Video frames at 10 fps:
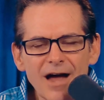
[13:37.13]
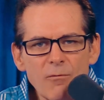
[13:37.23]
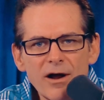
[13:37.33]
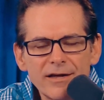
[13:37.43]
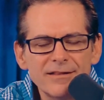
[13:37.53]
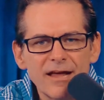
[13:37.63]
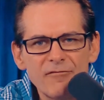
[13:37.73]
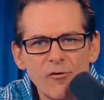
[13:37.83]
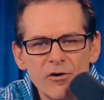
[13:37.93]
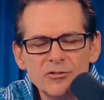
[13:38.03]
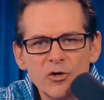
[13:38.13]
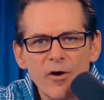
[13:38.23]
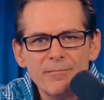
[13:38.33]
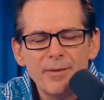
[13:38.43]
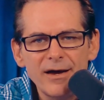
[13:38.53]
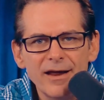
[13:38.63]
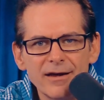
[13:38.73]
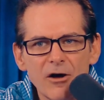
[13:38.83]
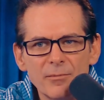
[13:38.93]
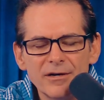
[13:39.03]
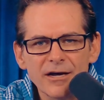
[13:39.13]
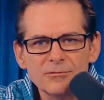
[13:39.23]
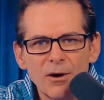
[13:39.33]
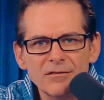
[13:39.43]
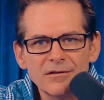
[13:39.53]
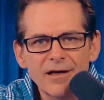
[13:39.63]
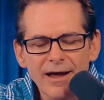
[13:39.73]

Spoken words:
I want to get that $400,000 payday coming next month.